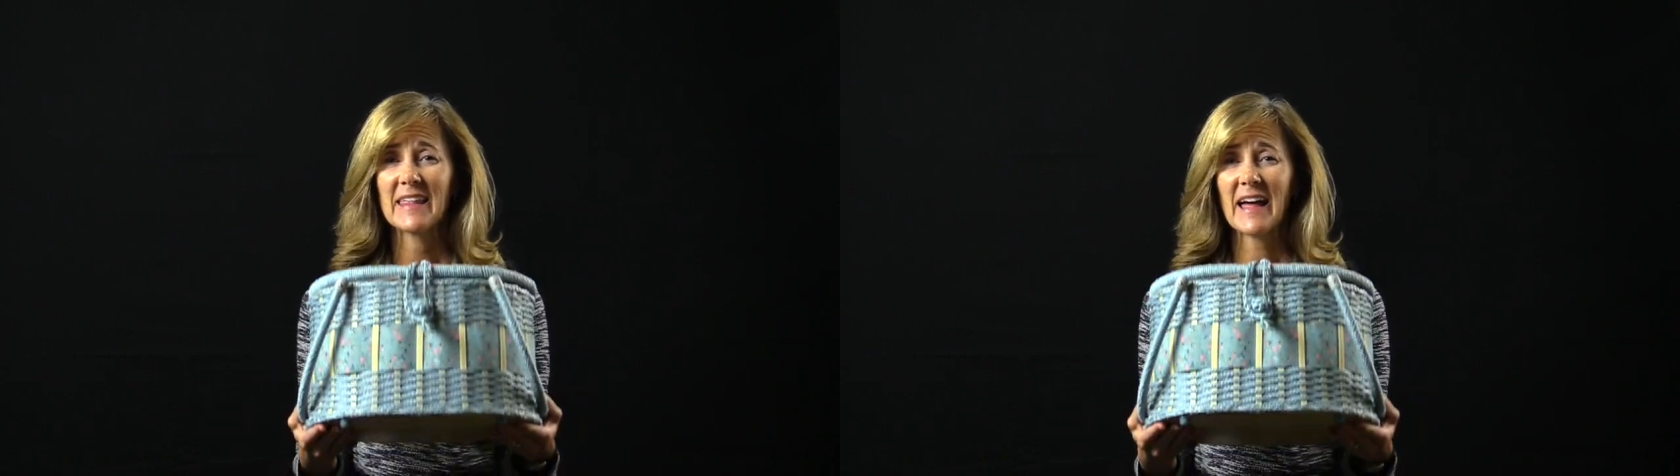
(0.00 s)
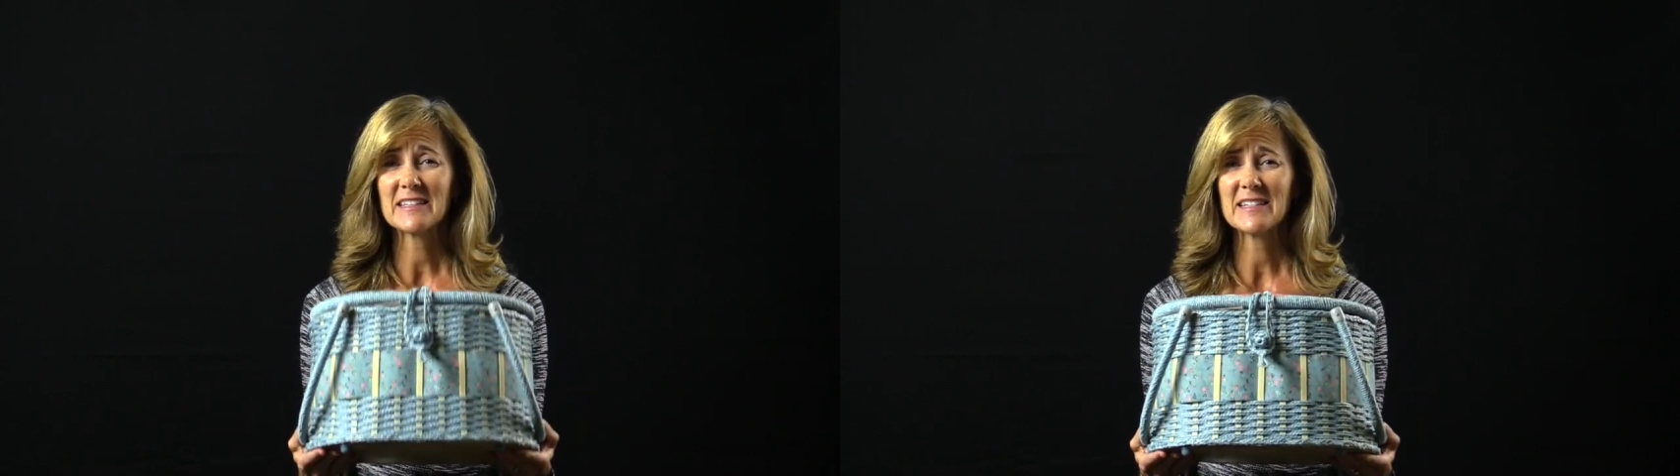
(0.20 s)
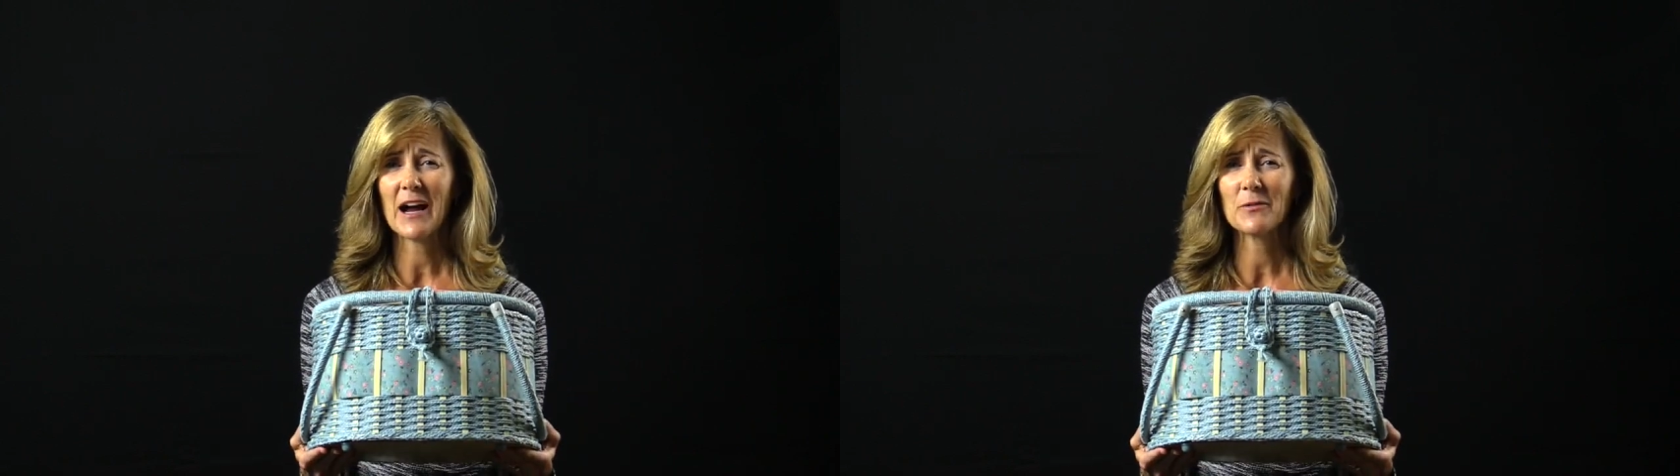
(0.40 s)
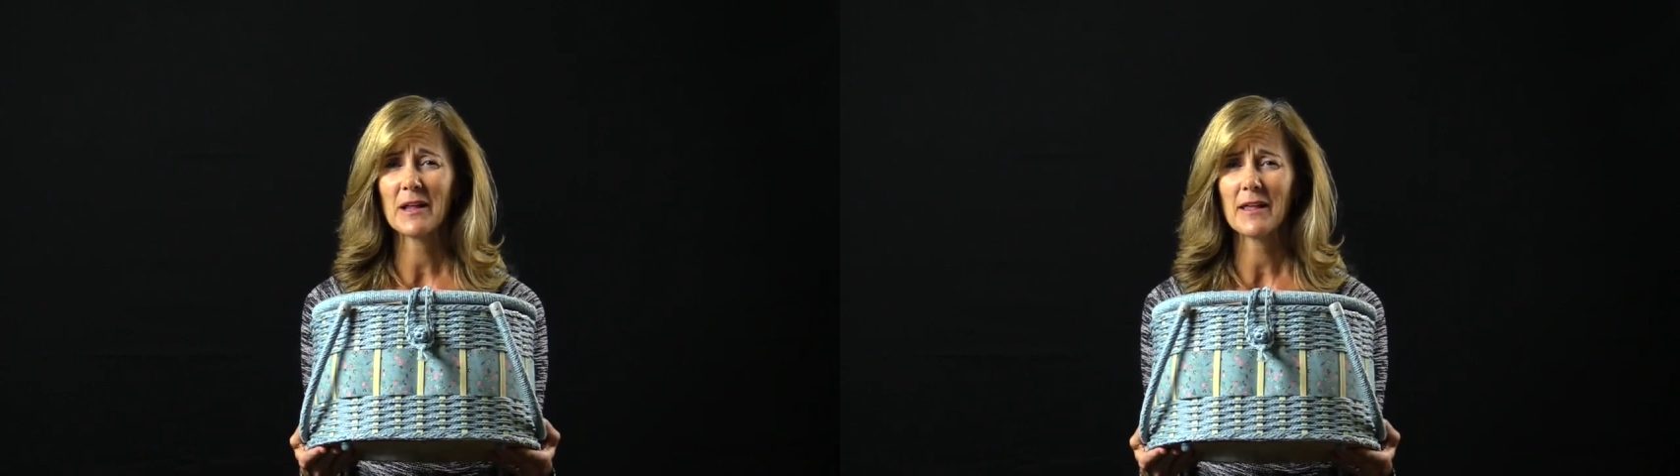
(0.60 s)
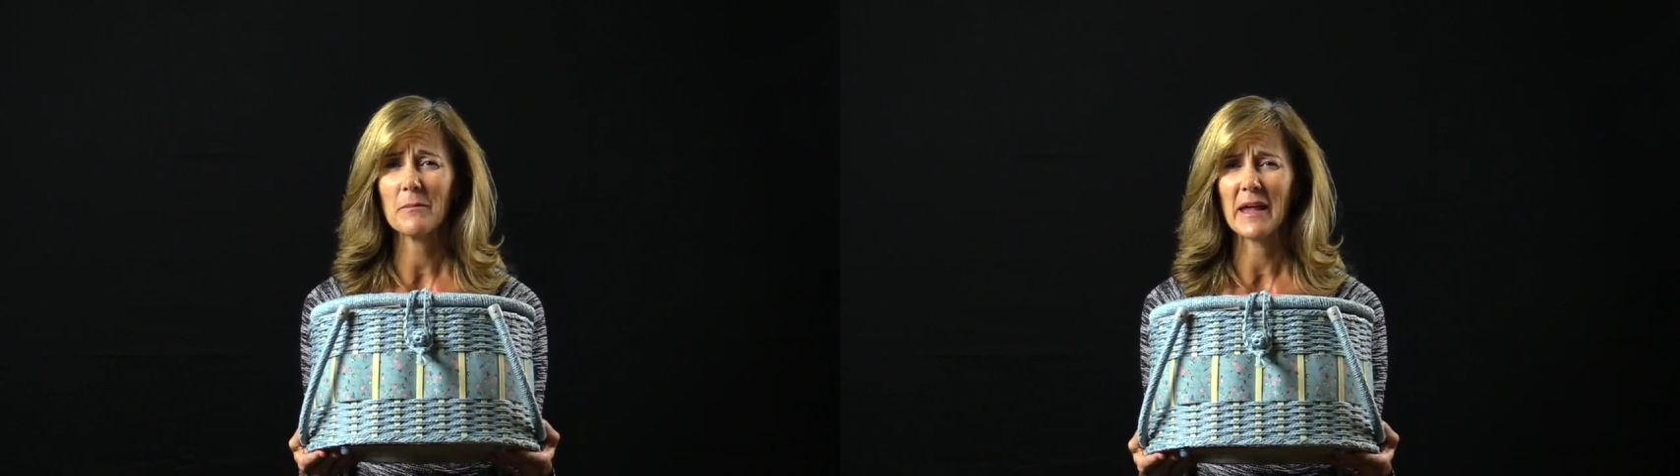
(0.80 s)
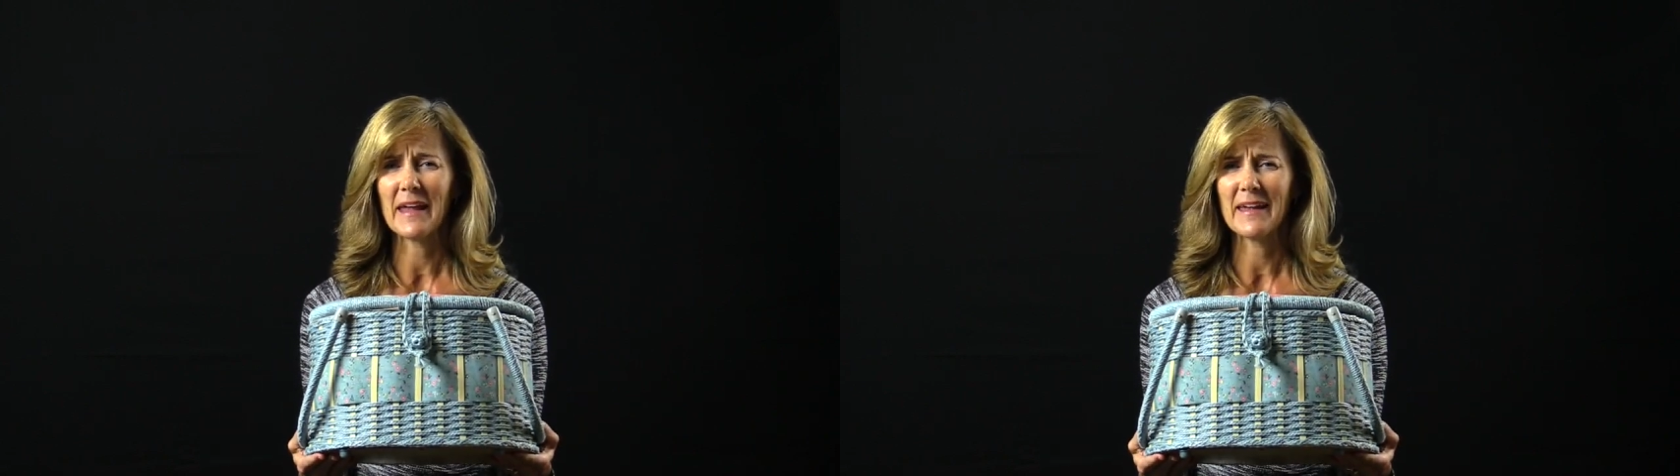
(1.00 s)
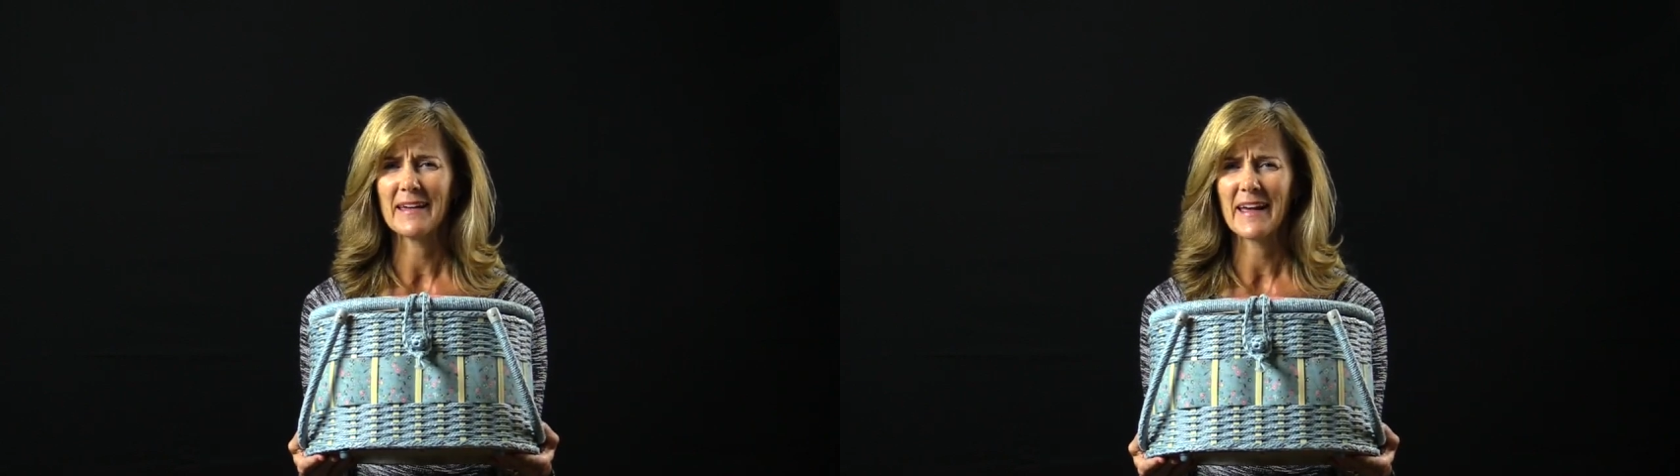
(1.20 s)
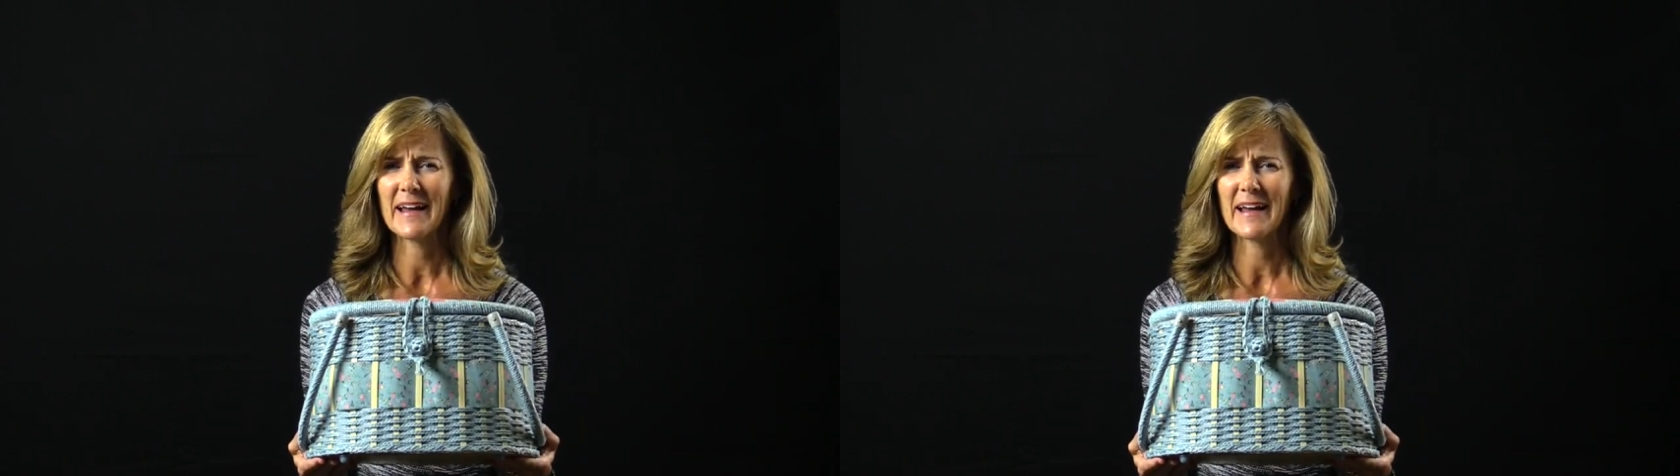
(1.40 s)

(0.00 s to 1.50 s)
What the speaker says: that's not really me,